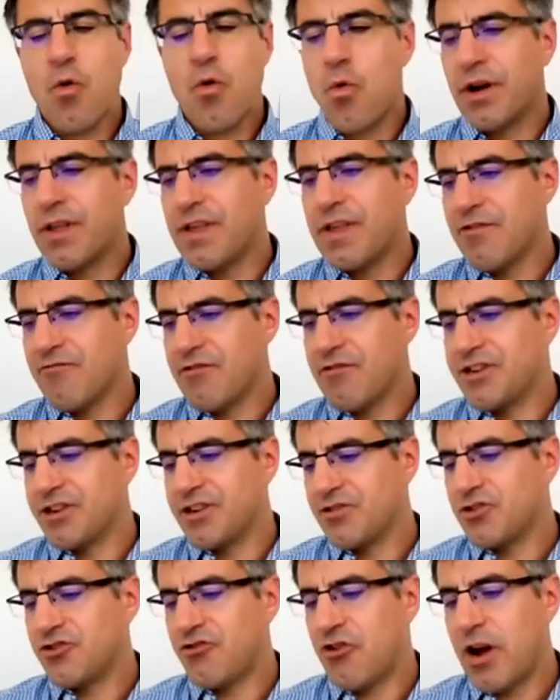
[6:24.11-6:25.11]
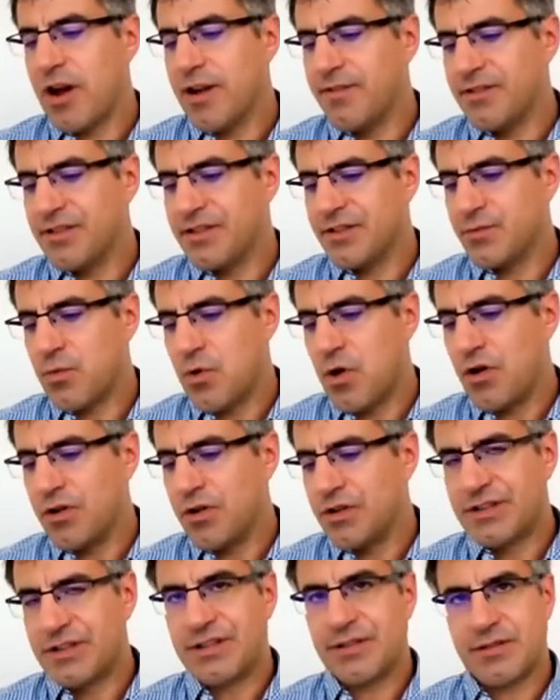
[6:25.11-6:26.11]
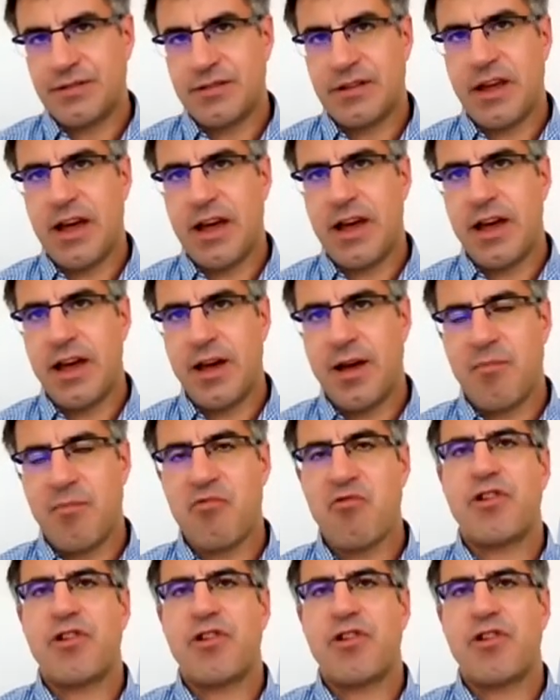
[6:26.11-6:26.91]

One of the original drivers was uh,